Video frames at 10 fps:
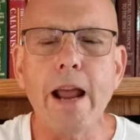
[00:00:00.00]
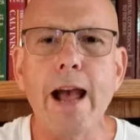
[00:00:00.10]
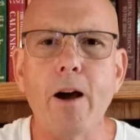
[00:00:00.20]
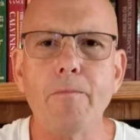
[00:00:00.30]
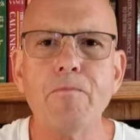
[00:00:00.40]

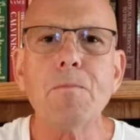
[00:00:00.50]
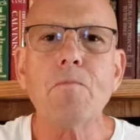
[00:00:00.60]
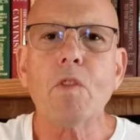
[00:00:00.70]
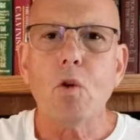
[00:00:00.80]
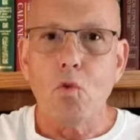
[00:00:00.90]
Now,
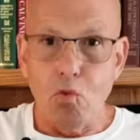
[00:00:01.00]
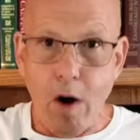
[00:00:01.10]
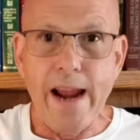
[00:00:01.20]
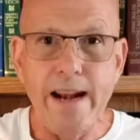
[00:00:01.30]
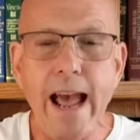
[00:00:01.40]

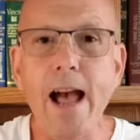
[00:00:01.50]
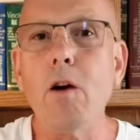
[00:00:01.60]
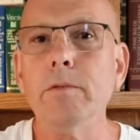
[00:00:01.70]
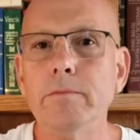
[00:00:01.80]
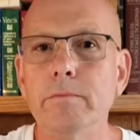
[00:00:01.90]
right
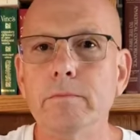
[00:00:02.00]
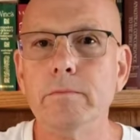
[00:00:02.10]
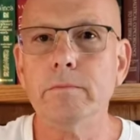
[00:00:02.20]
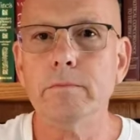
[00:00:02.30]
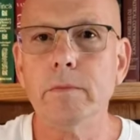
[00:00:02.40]
now,
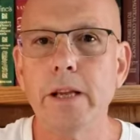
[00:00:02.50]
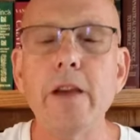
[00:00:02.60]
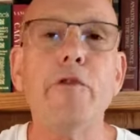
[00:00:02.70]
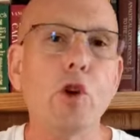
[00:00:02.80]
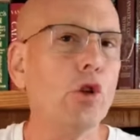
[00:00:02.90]

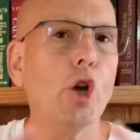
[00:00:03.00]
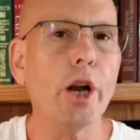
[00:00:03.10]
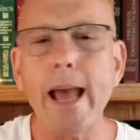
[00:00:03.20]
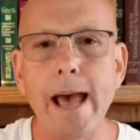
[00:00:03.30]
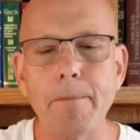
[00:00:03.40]
if you
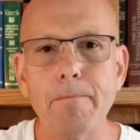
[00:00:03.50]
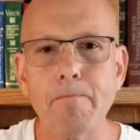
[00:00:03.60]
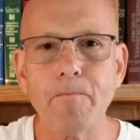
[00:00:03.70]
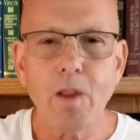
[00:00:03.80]
look at